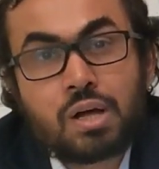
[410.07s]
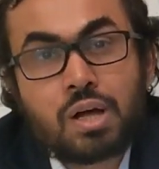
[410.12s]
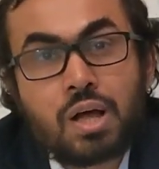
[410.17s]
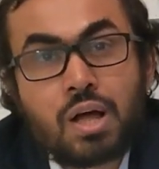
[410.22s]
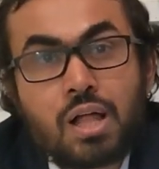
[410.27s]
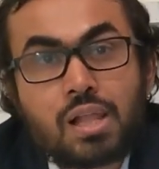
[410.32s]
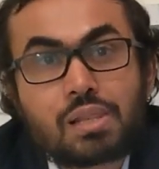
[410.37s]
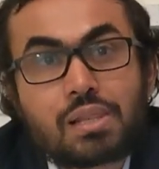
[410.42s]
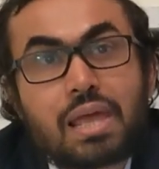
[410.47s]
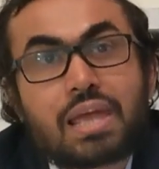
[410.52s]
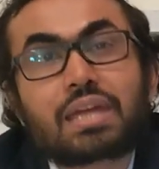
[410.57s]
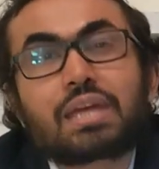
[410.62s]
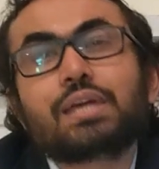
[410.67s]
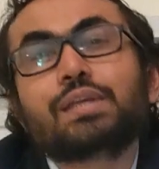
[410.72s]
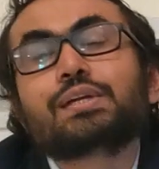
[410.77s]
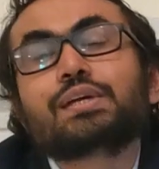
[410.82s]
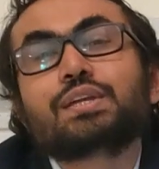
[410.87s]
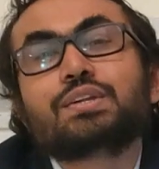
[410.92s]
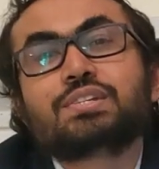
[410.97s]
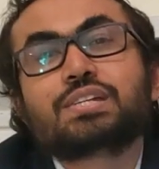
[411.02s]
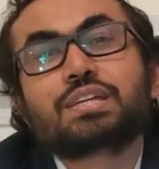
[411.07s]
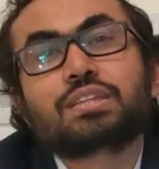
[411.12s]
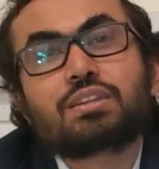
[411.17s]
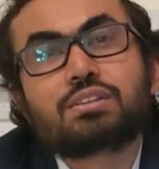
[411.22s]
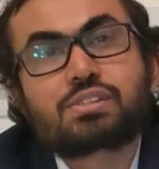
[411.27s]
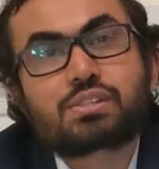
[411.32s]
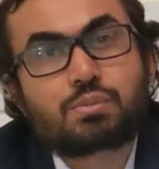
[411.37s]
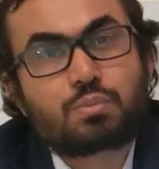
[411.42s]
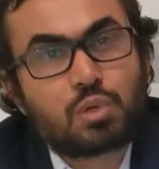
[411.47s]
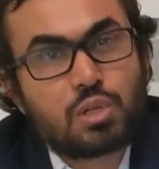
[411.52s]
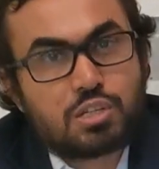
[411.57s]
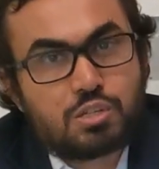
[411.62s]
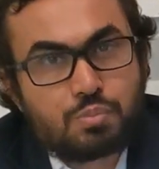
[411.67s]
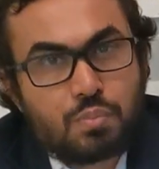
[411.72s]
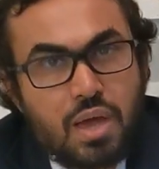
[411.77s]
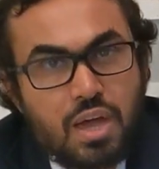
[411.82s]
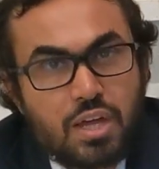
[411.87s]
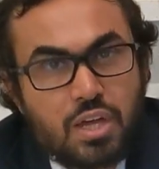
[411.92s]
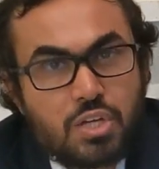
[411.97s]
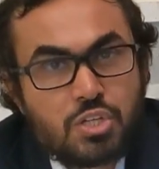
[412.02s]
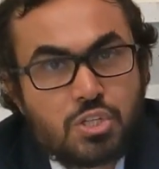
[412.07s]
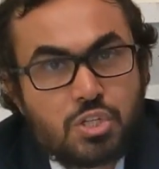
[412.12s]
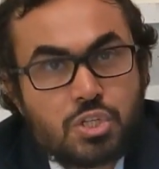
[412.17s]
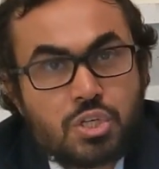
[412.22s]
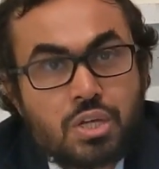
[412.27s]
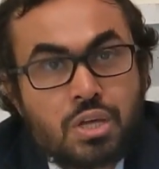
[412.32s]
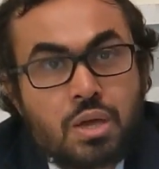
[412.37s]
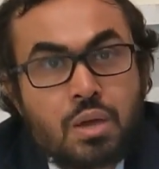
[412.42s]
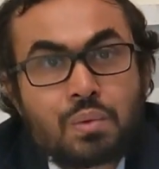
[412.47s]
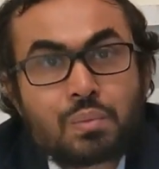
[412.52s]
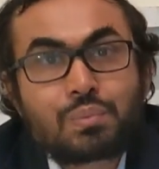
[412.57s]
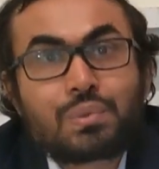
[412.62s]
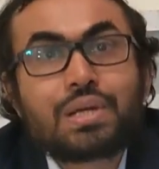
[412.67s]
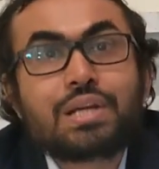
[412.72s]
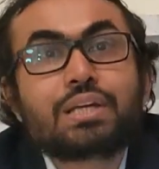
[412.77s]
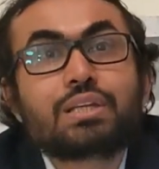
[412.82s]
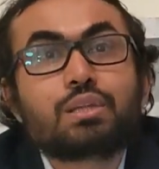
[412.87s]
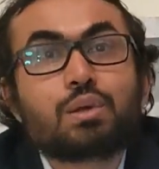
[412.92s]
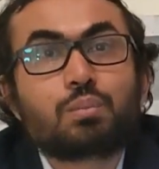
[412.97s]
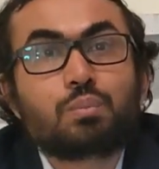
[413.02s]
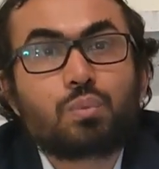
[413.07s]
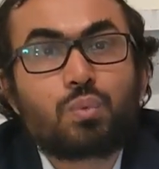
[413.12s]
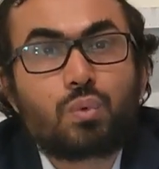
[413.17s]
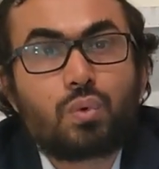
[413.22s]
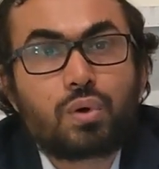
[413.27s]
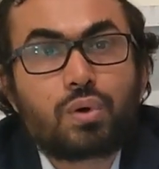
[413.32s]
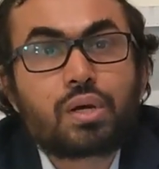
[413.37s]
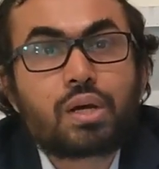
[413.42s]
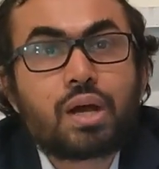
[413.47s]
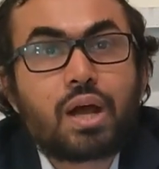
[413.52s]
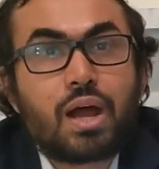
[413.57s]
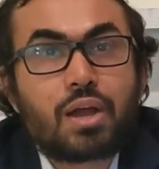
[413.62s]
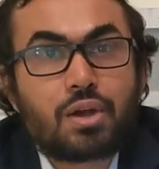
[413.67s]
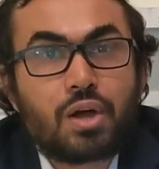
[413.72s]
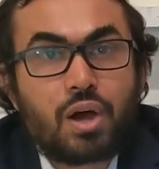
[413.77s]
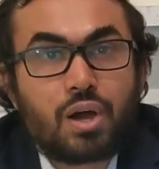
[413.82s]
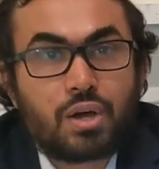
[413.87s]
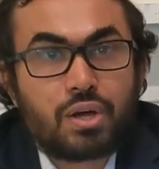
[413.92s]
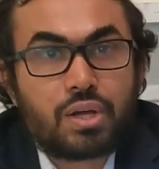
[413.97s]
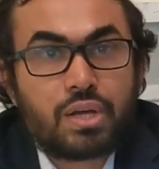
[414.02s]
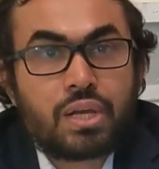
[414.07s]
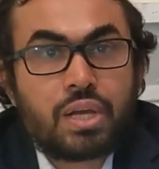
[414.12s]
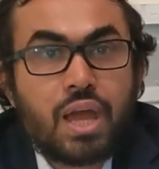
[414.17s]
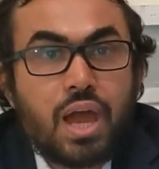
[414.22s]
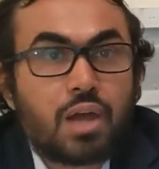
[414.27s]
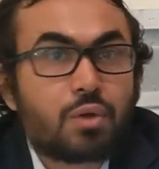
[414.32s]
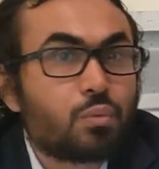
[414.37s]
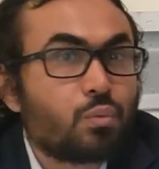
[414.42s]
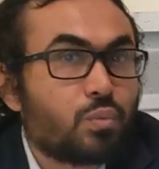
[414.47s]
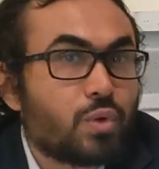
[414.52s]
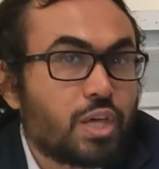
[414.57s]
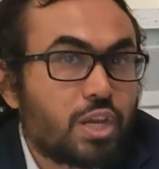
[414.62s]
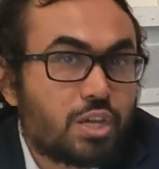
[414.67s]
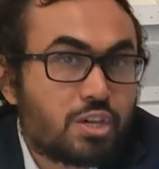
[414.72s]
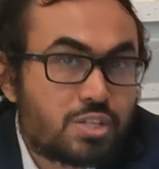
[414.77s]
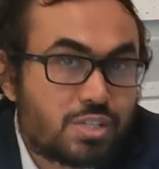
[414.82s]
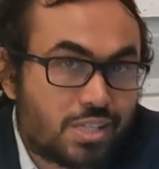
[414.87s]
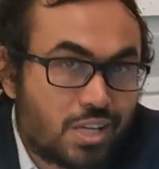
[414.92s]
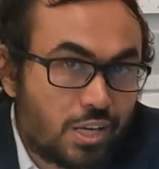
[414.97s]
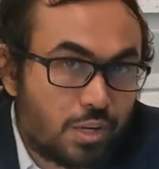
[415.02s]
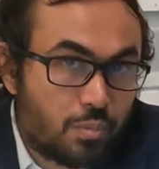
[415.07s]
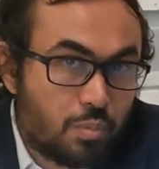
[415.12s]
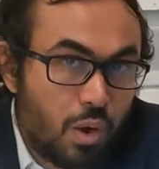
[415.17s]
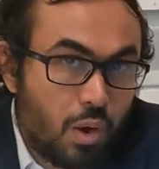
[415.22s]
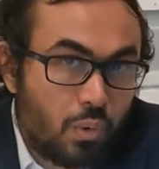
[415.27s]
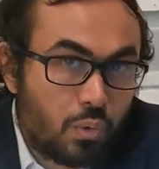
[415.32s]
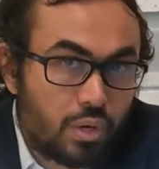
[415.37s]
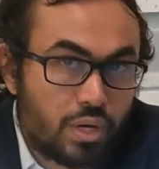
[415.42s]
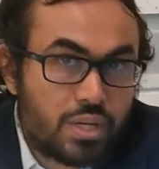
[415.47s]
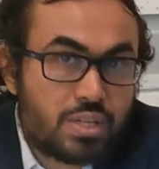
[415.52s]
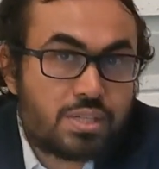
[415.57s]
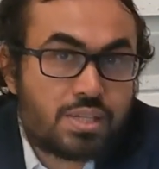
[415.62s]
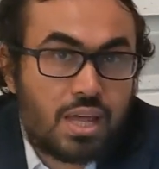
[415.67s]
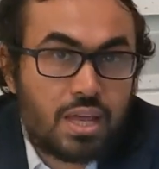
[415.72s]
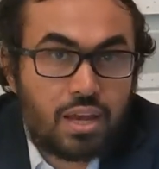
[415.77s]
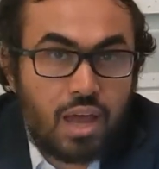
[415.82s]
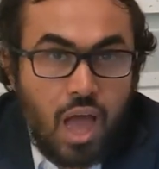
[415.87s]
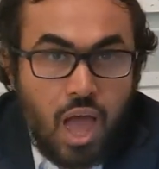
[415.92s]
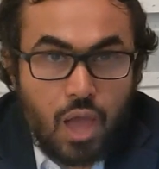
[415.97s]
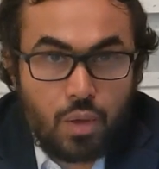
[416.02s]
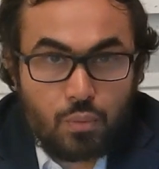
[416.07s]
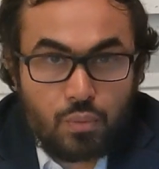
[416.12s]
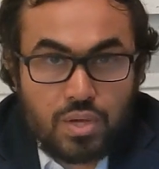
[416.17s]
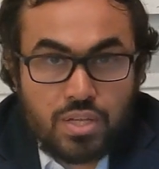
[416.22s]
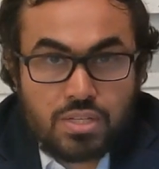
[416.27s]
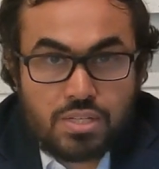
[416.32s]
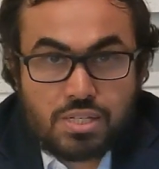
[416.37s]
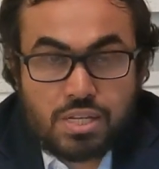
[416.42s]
like increasing the stimulus package, feeding the poor and hungry at various state boundaries and highways,